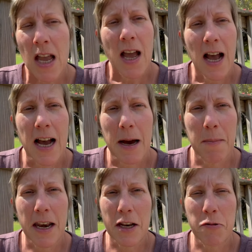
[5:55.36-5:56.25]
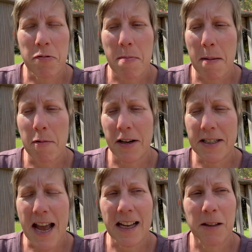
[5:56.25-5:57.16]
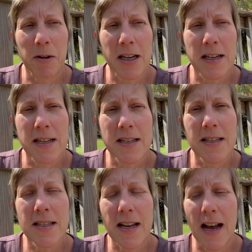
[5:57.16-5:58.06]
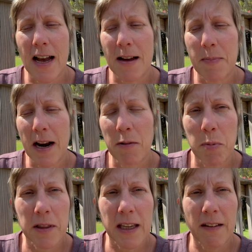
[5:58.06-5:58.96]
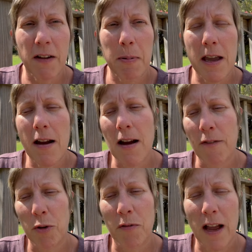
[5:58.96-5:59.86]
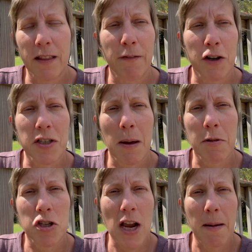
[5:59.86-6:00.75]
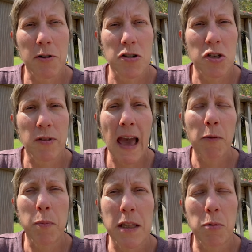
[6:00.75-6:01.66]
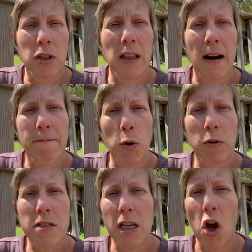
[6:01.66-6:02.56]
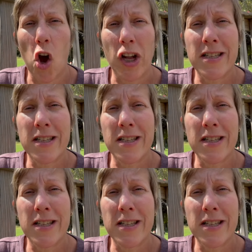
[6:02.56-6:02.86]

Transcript: And I don't remember exactly what it is, but I will put the GIF up here. I've only read the first couple of chapters, so that will be the book that I'm focusing on